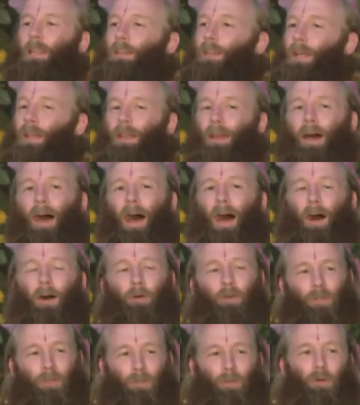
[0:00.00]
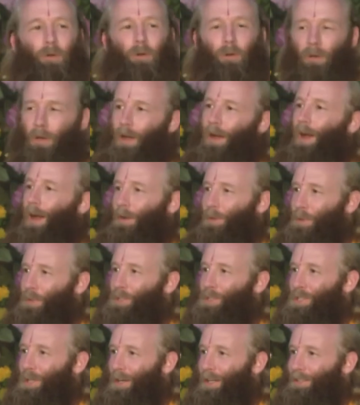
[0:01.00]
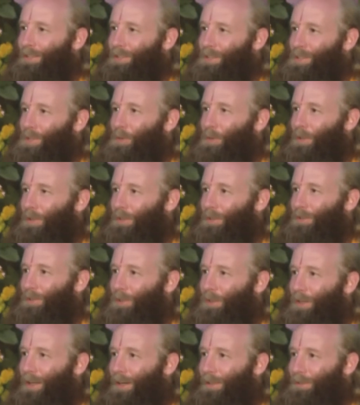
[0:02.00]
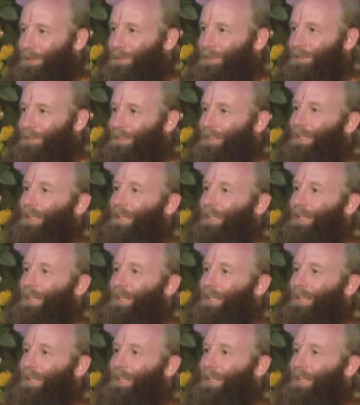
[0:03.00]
then how do you know how your child is going to turn out?